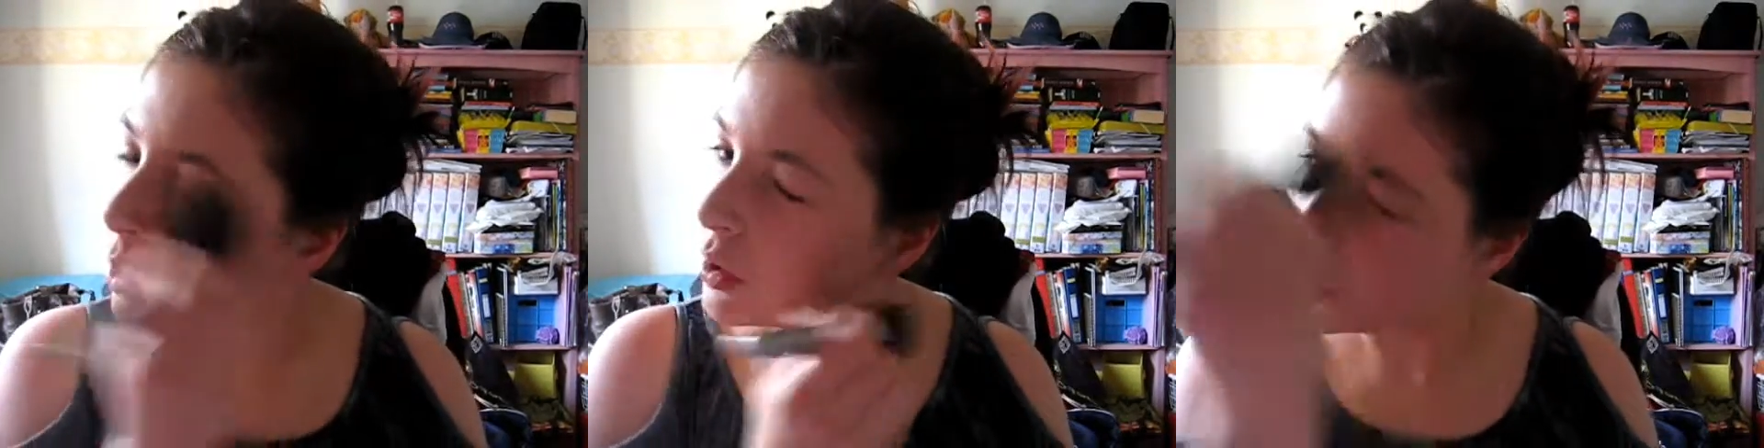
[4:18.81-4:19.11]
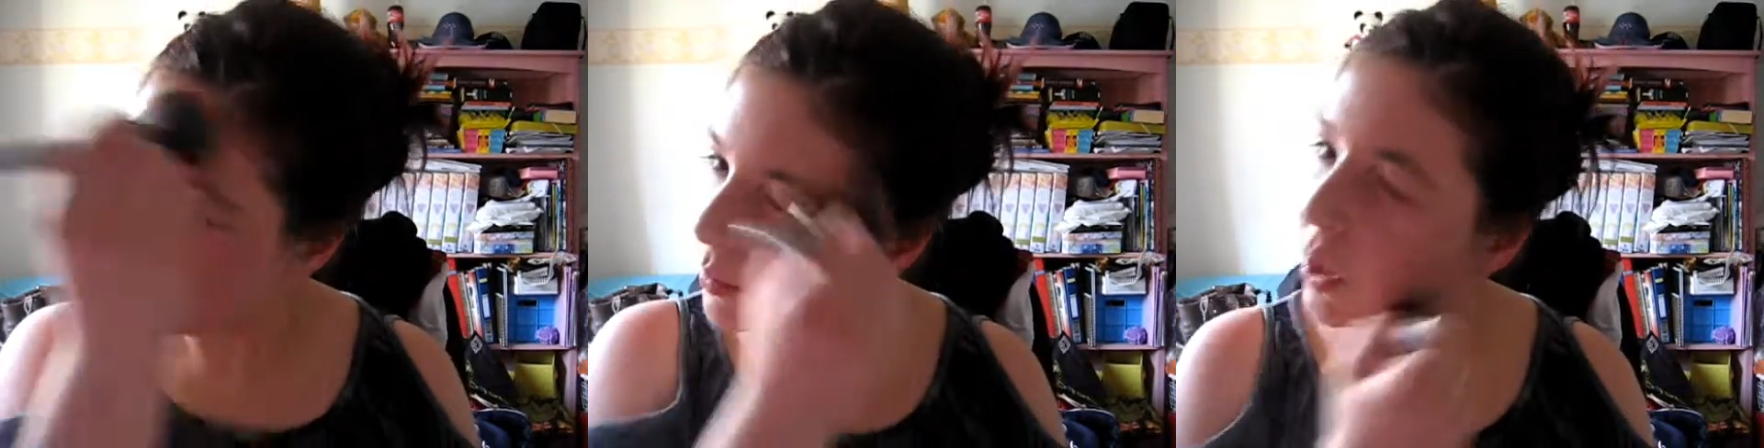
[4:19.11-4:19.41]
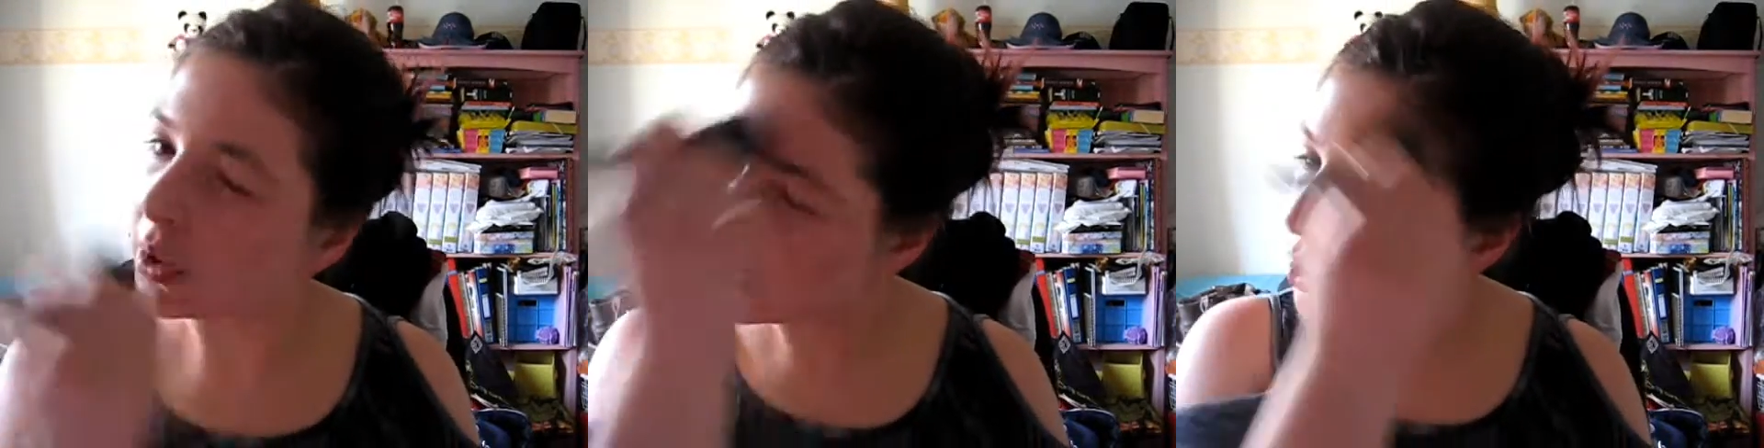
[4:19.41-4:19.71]
just to
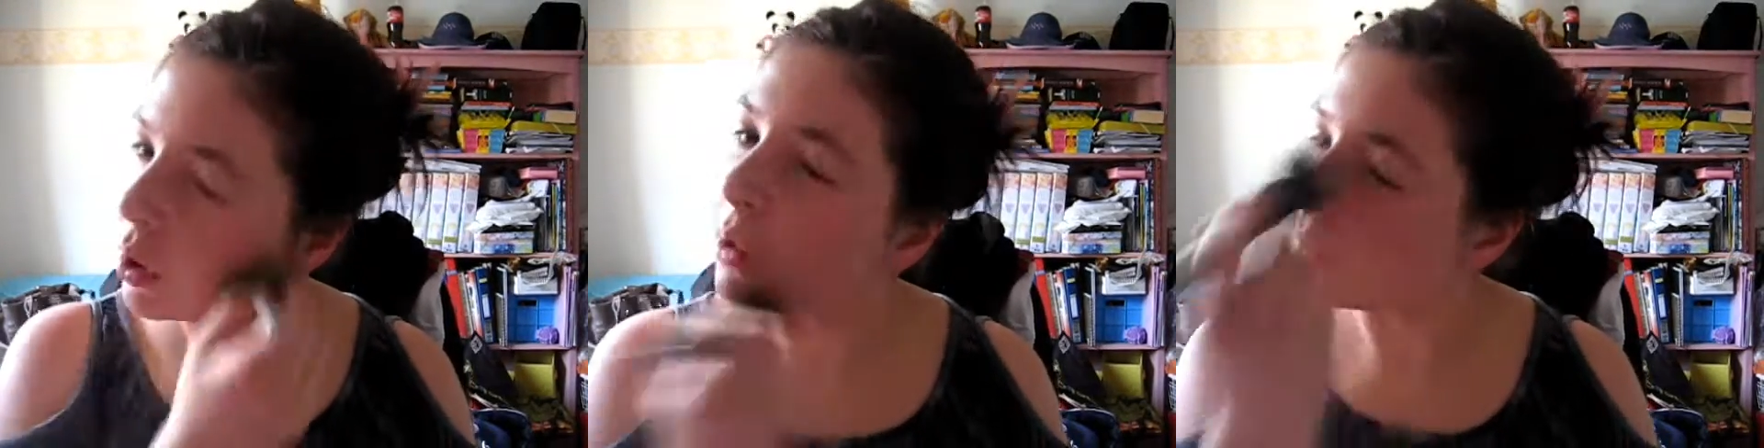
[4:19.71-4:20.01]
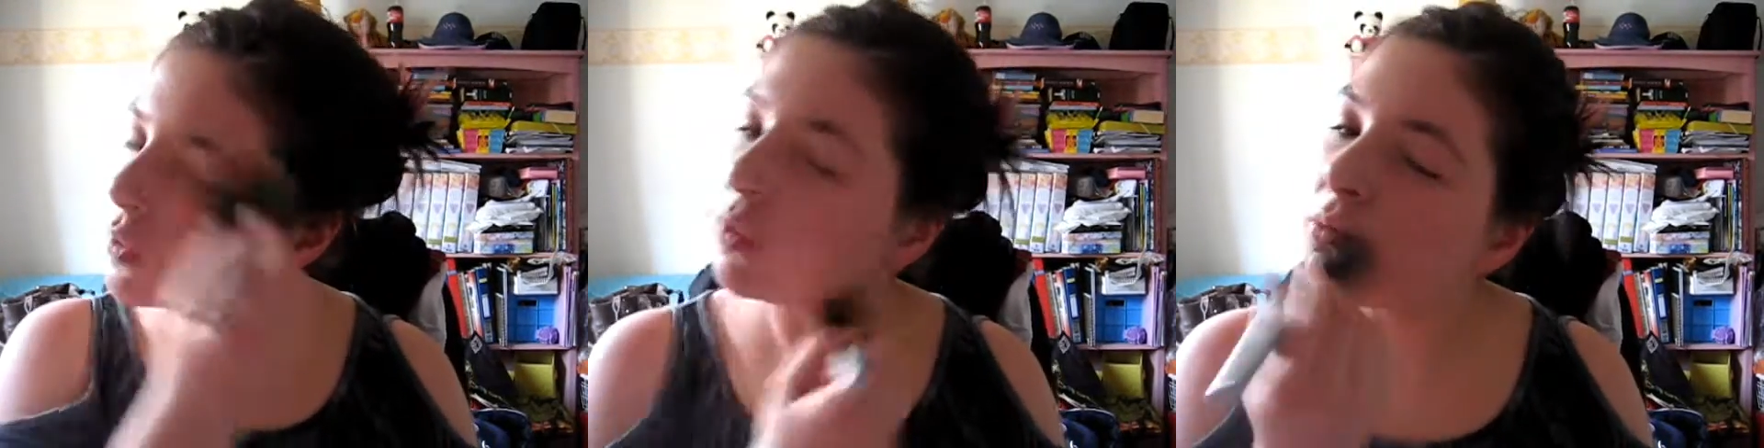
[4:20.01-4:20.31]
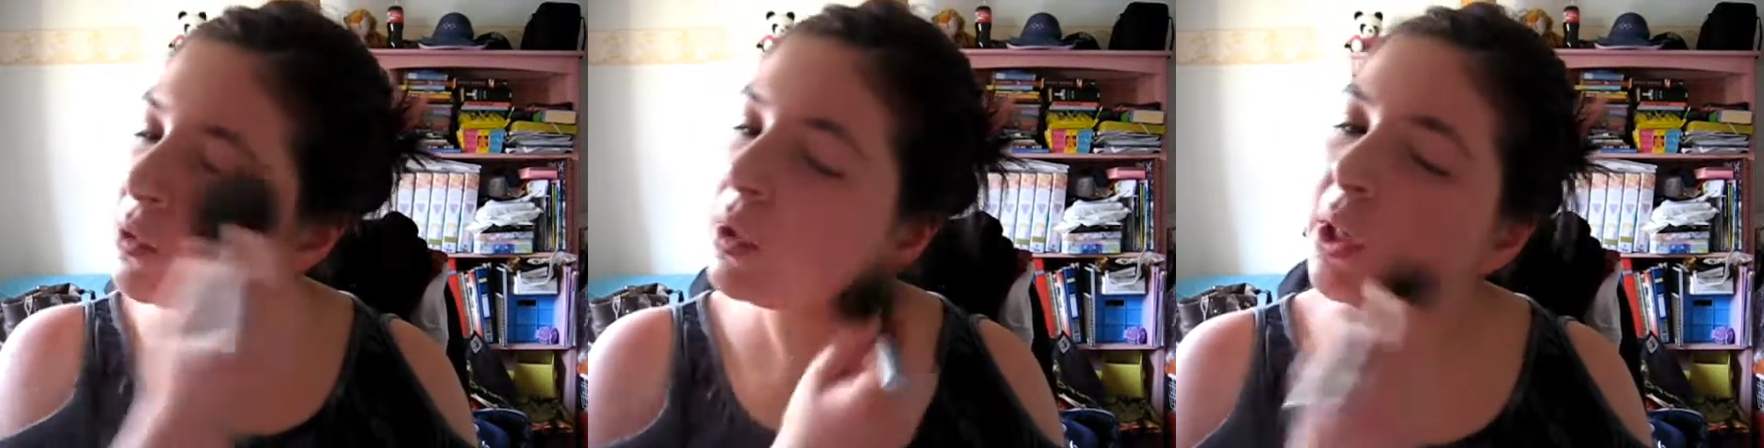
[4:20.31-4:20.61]
make sure it's
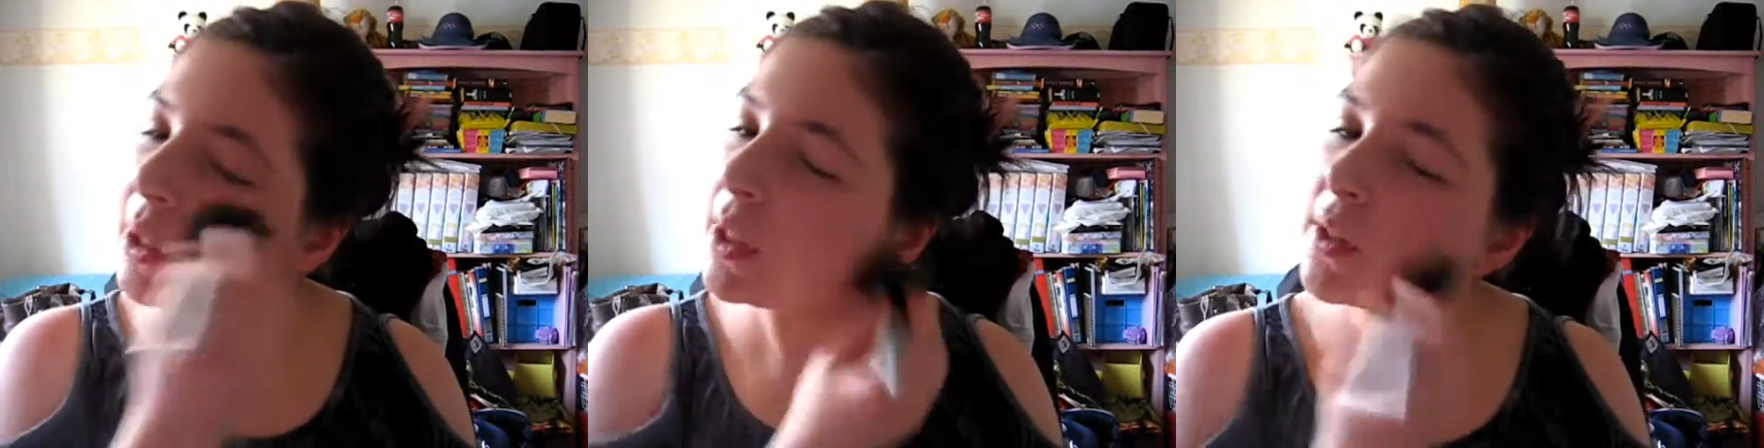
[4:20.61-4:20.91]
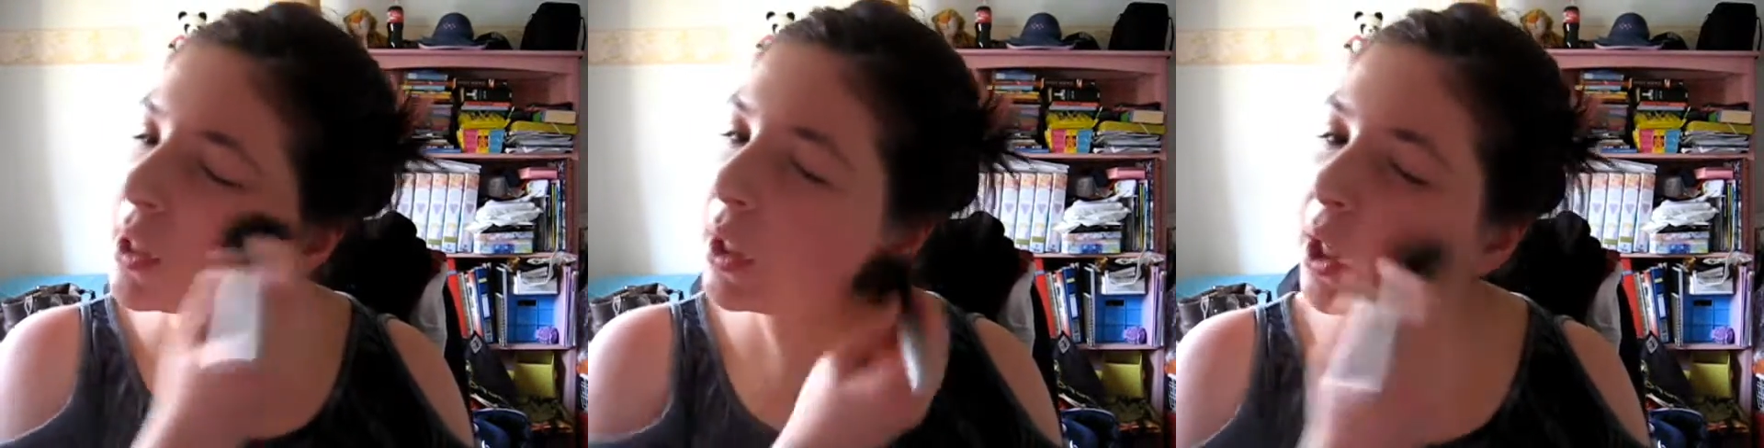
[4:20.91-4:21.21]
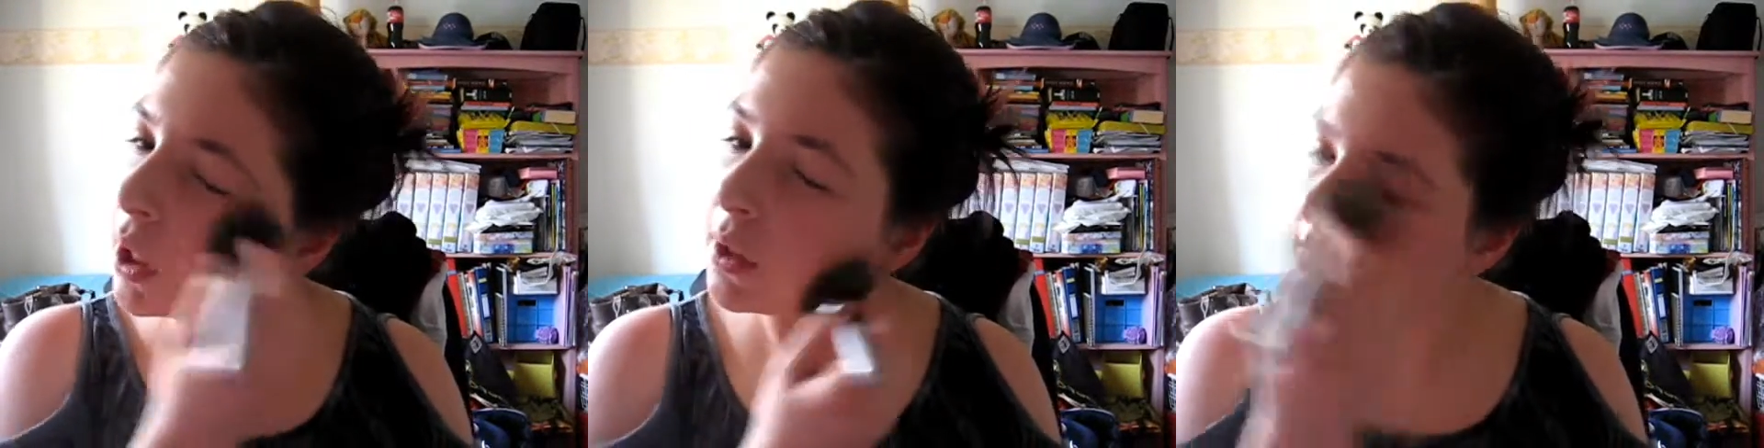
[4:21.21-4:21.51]
really sinking into